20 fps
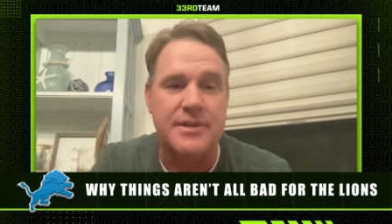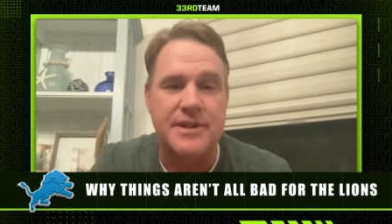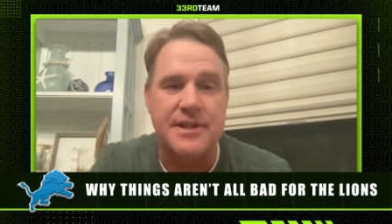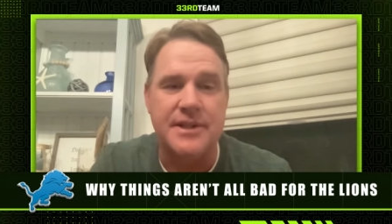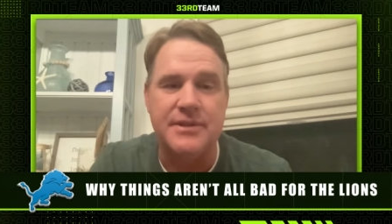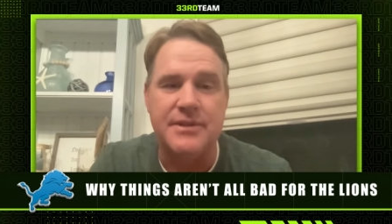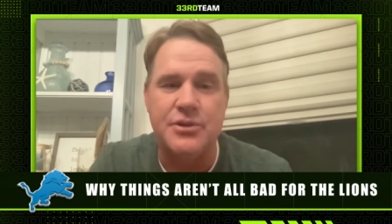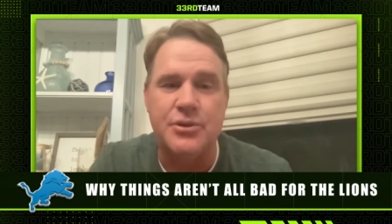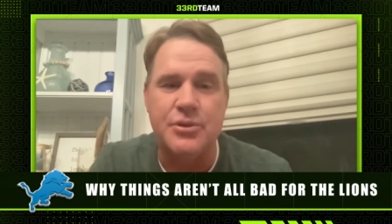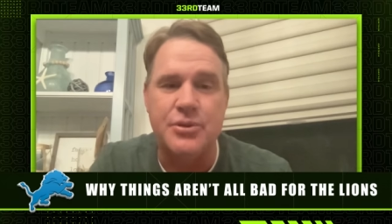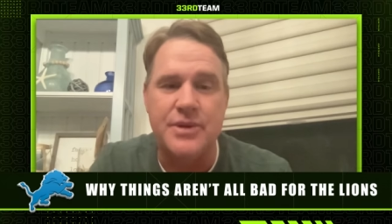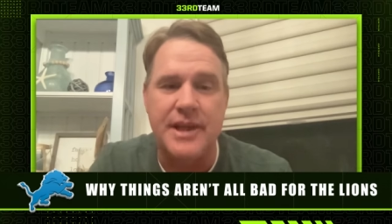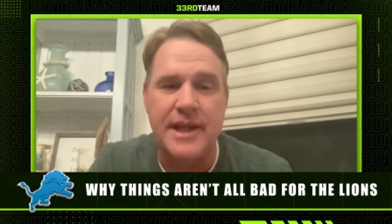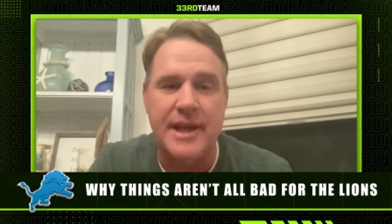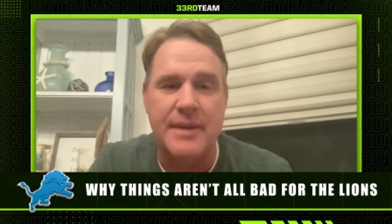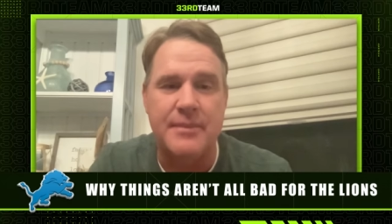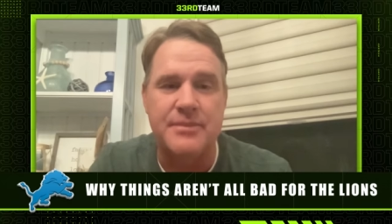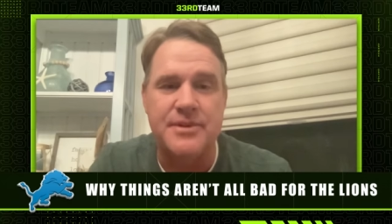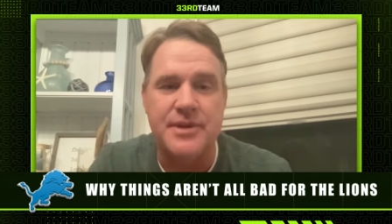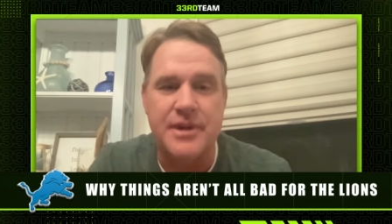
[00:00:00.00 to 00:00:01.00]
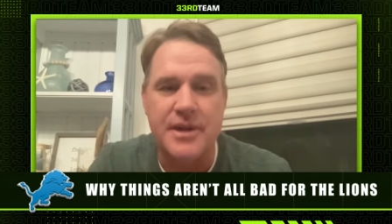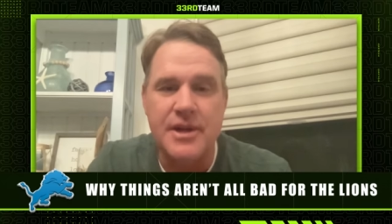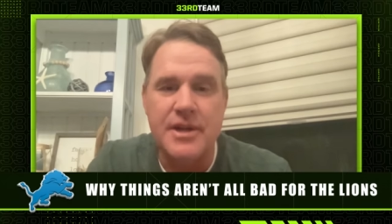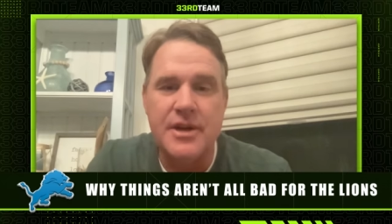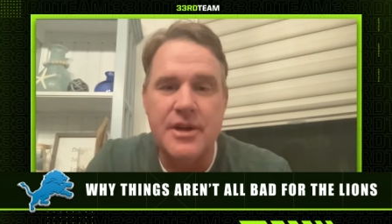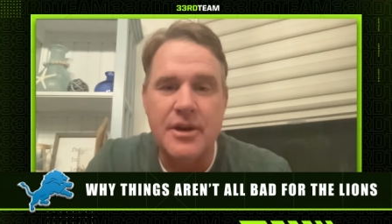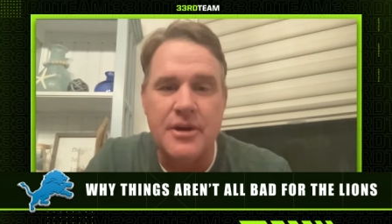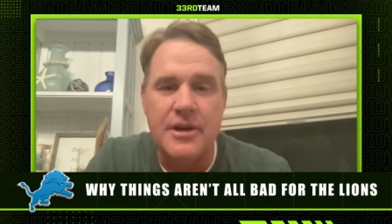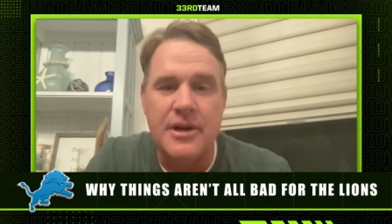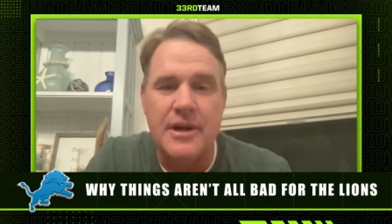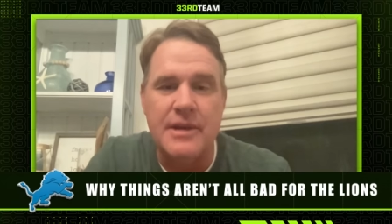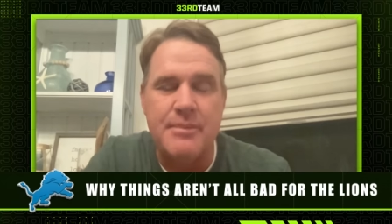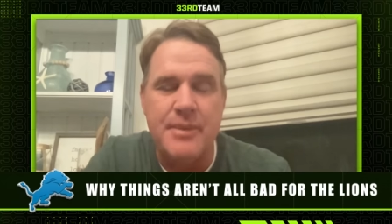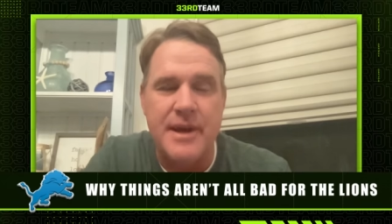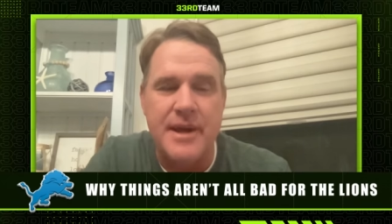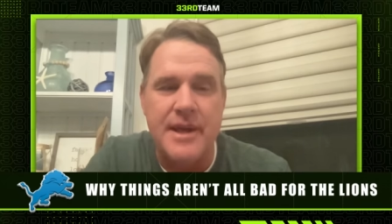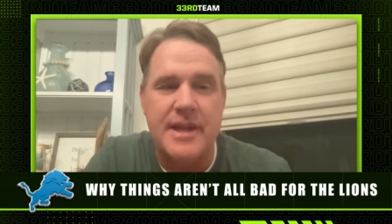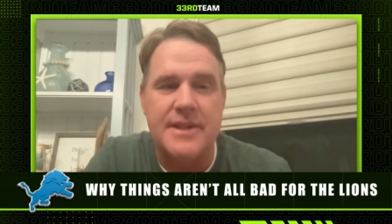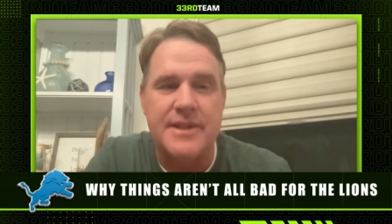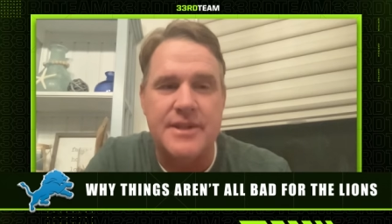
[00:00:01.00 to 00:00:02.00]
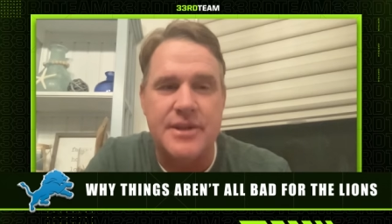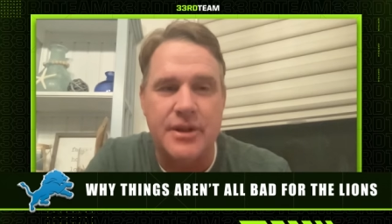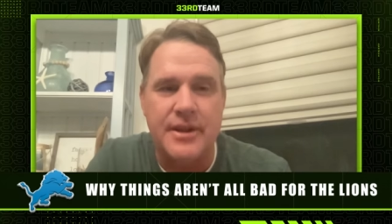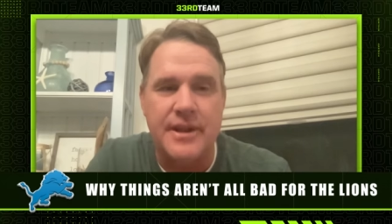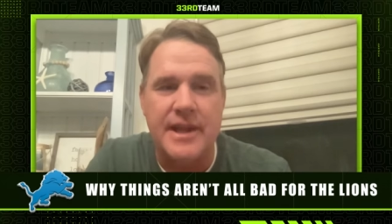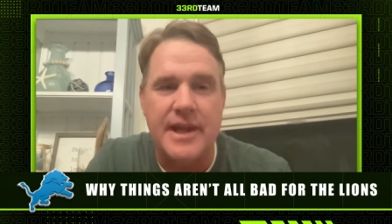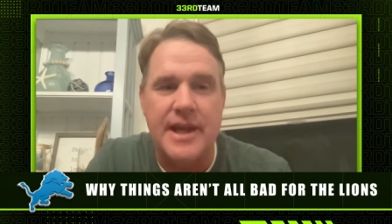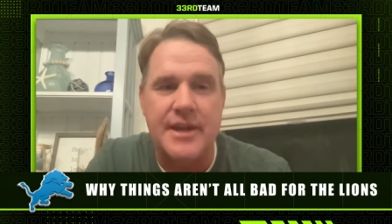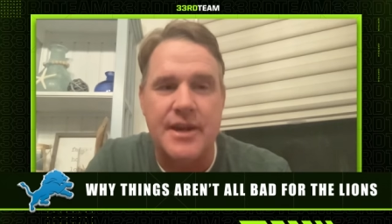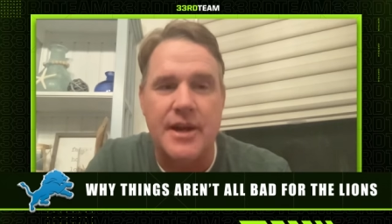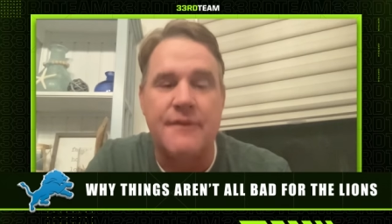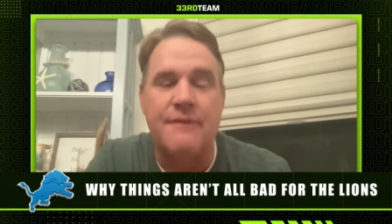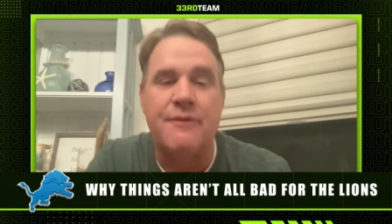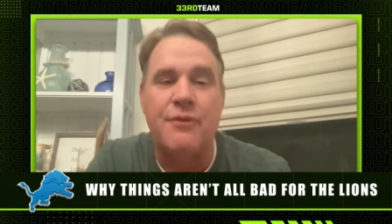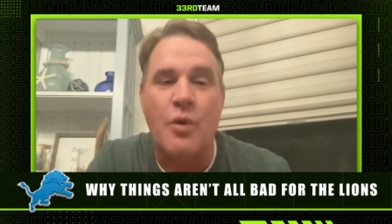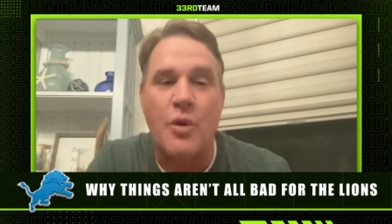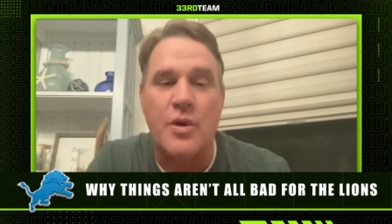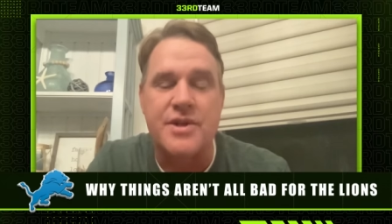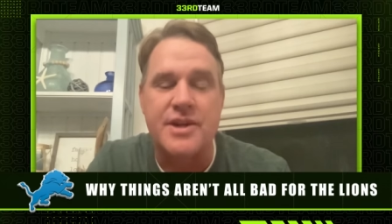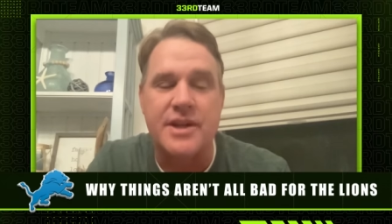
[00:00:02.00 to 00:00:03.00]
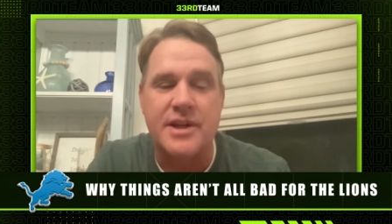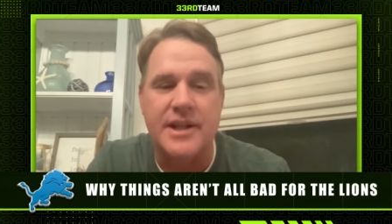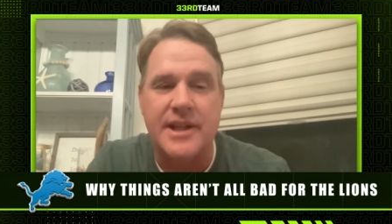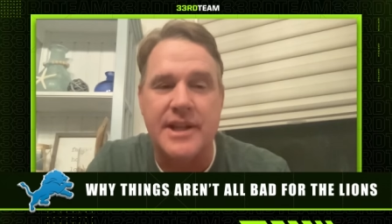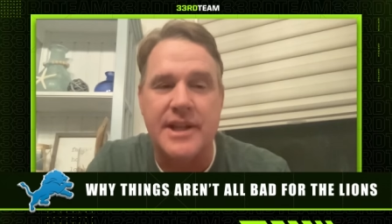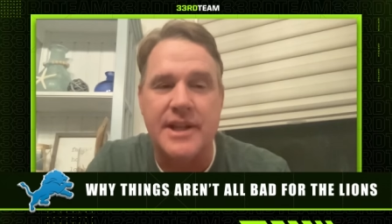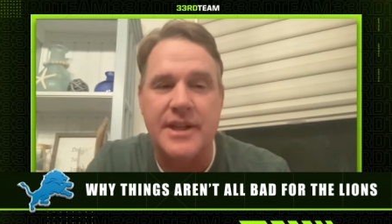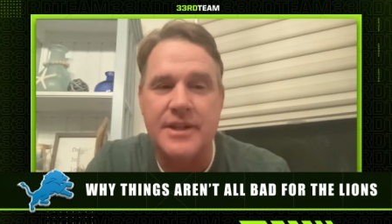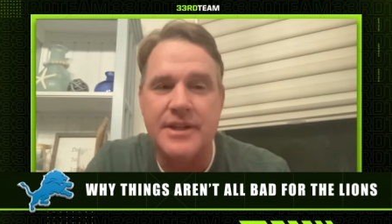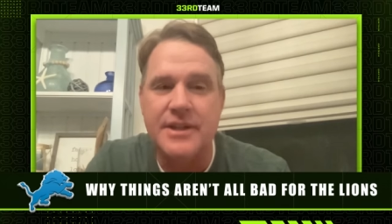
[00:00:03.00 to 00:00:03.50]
These two teams are going to be in it till the end. Unfortunately,